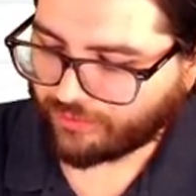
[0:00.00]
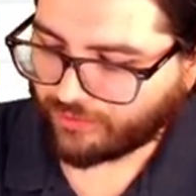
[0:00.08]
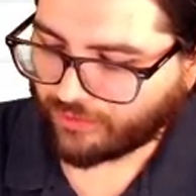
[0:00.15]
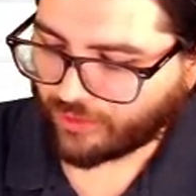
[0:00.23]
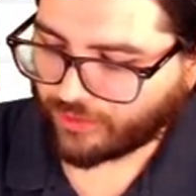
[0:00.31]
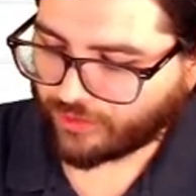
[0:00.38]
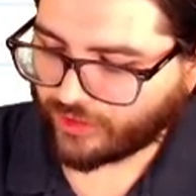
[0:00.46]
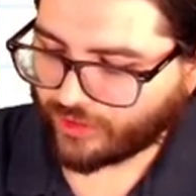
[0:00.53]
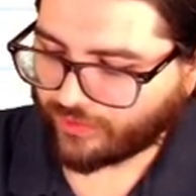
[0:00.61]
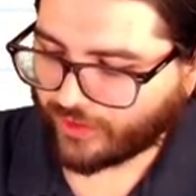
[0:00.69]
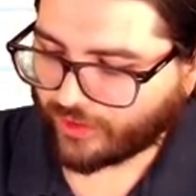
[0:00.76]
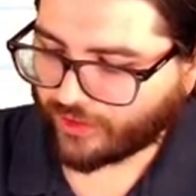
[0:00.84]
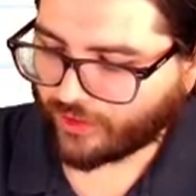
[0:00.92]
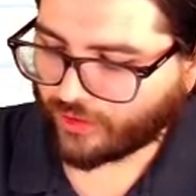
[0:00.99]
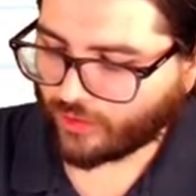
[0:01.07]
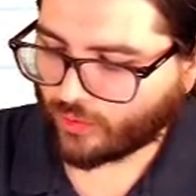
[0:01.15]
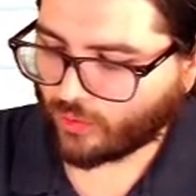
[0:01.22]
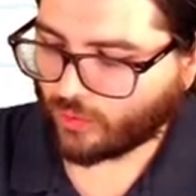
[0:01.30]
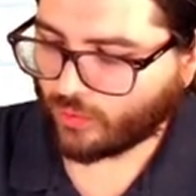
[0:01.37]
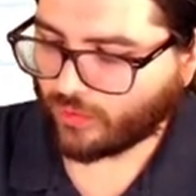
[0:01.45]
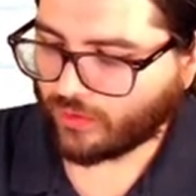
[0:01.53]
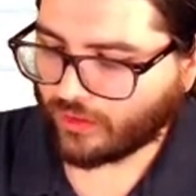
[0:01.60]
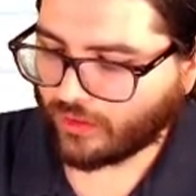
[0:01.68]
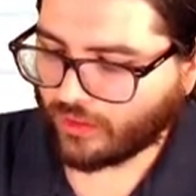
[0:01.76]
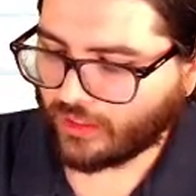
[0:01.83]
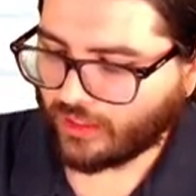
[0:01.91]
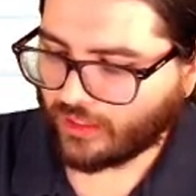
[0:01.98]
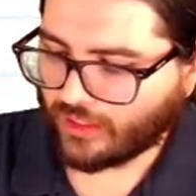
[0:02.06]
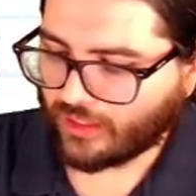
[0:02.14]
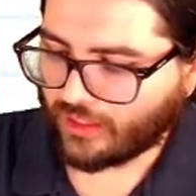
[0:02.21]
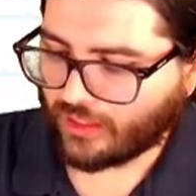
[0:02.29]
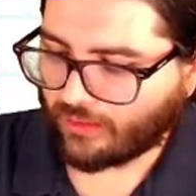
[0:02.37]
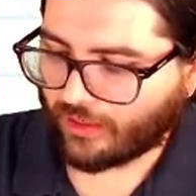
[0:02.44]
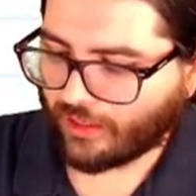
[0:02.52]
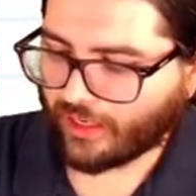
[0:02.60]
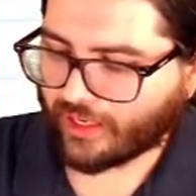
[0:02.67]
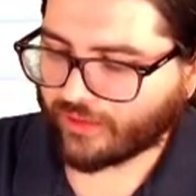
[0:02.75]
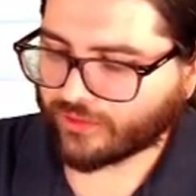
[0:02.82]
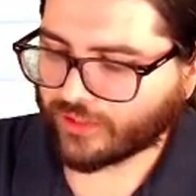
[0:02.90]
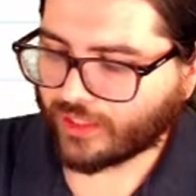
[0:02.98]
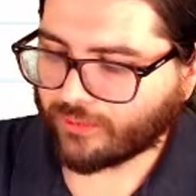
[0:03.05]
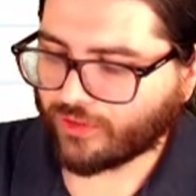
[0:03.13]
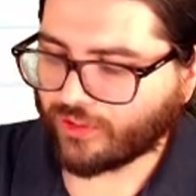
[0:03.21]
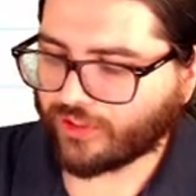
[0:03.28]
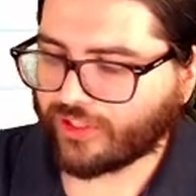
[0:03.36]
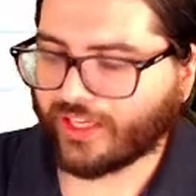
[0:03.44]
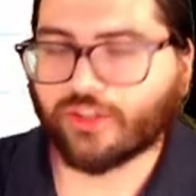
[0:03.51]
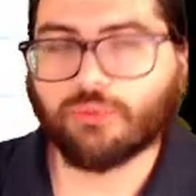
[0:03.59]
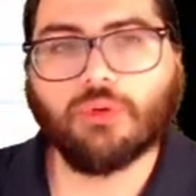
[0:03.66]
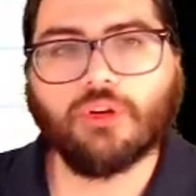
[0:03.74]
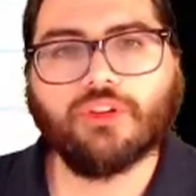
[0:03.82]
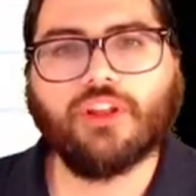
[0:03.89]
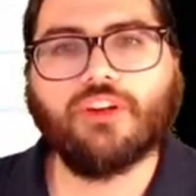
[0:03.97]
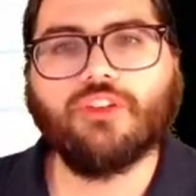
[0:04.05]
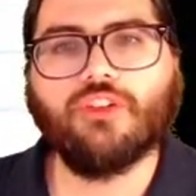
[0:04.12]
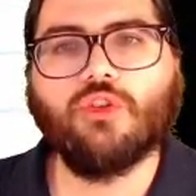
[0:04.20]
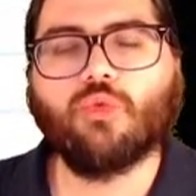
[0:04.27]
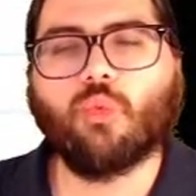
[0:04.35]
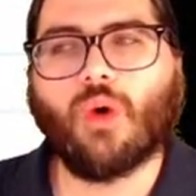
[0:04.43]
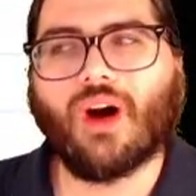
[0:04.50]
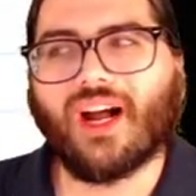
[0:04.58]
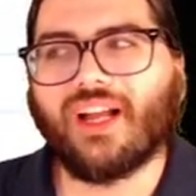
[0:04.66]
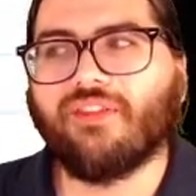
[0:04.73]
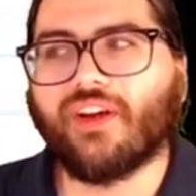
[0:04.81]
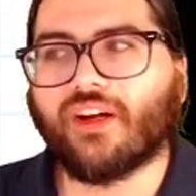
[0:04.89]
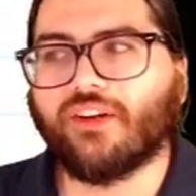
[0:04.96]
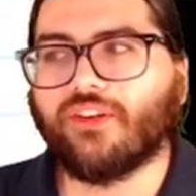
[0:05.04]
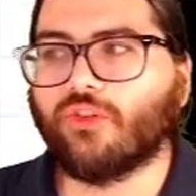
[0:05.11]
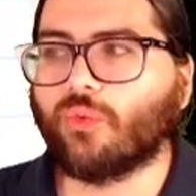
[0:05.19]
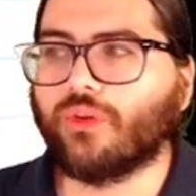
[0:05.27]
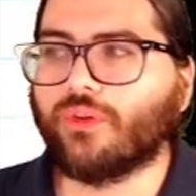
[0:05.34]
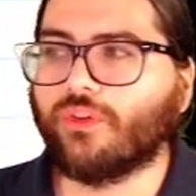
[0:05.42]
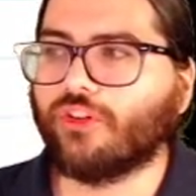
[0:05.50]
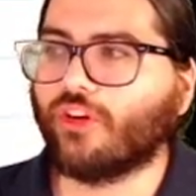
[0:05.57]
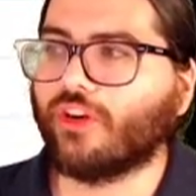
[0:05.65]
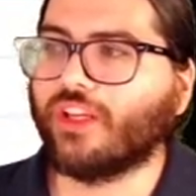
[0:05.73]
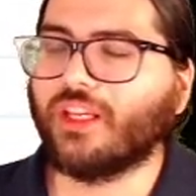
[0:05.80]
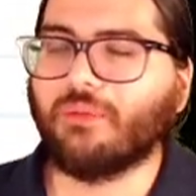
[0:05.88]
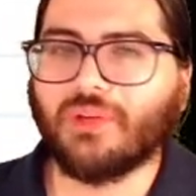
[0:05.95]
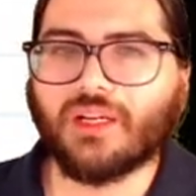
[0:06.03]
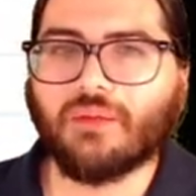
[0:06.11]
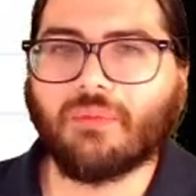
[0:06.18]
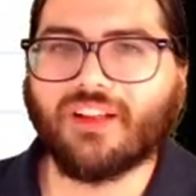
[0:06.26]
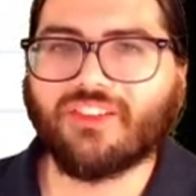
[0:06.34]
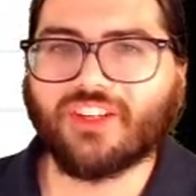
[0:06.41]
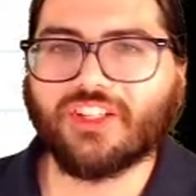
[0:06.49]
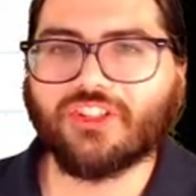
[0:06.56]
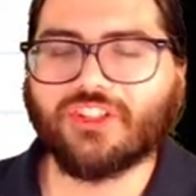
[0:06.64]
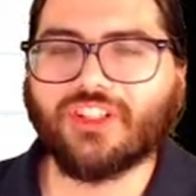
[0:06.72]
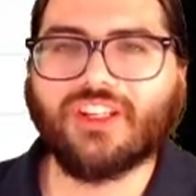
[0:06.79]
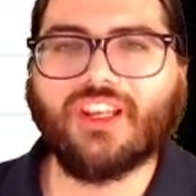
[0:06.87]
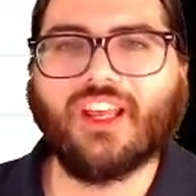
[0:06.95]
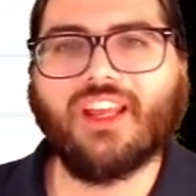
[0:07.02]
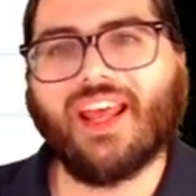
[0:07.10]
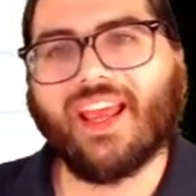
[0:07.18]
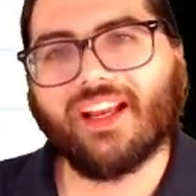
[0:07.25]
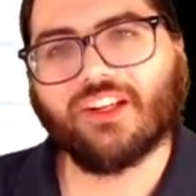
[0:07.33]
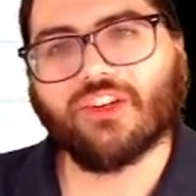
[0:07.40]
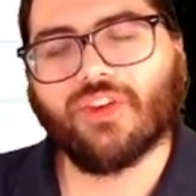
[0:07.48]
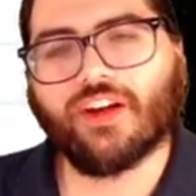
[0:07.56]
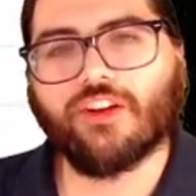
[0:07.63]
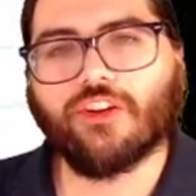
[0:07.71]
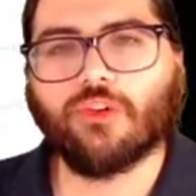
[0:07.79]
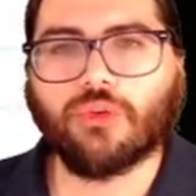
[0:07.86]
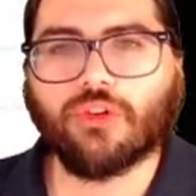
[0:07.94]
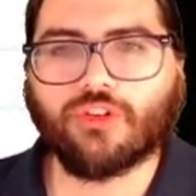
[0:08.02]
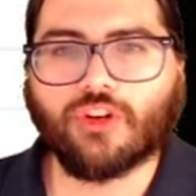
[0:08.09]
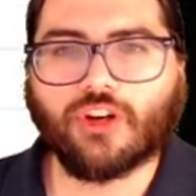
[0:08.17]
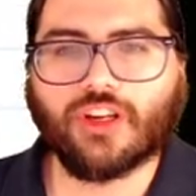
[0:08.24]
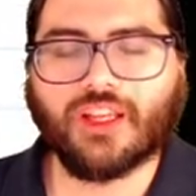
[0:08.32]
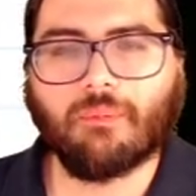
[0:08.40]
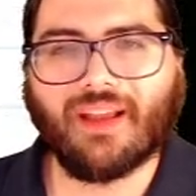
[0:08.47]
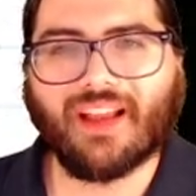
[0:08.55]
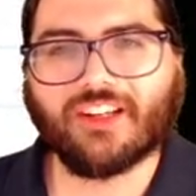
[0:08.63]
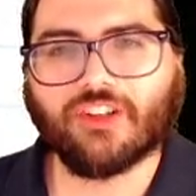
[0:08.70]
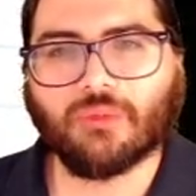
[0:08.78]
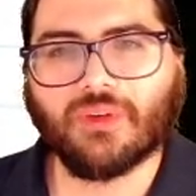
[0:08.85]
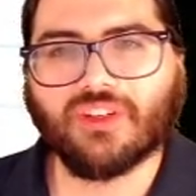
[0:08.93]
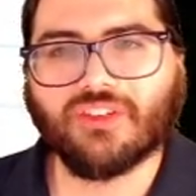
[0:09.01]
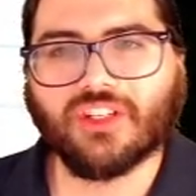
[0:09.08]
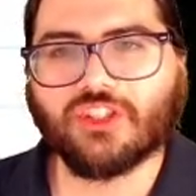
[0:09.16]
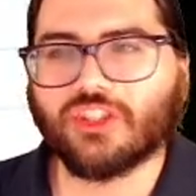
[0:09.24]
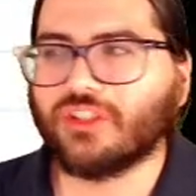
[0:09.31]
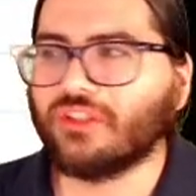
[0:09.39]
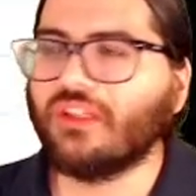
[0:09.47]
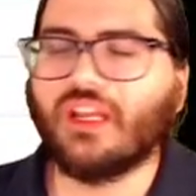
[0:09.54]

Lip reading: a z-value. A lot of times in the textbook, they'll use y values when they're talking minimization and x values when they're talking maximization.